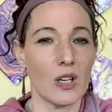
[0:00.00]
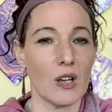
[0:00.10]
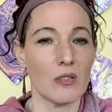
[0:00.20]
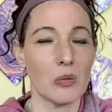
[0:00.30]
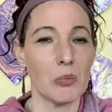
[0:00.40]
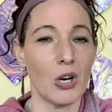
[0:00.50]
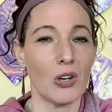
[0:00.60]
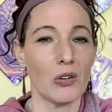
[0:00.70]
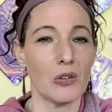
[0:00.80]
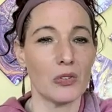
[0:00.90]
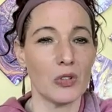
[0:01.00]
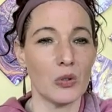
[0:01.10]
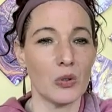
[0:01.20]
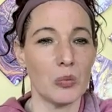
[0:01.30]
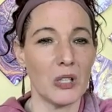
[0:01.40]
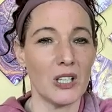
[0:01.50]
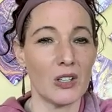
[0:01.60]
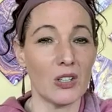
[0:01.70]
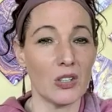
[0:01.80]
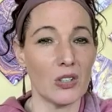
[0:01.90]
every part of you being
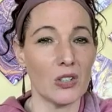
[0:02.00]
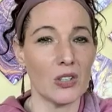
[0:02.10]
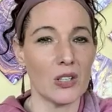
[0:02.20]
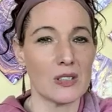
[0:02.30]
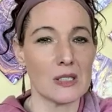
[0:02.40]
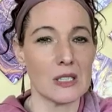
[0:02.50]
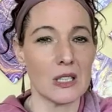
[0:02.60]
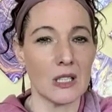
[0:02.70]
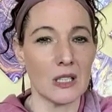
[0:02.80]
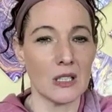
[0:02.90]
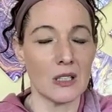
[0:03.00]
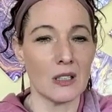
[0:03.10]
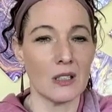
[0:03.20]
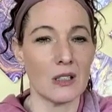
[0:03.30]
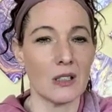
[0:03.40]
heard and seen,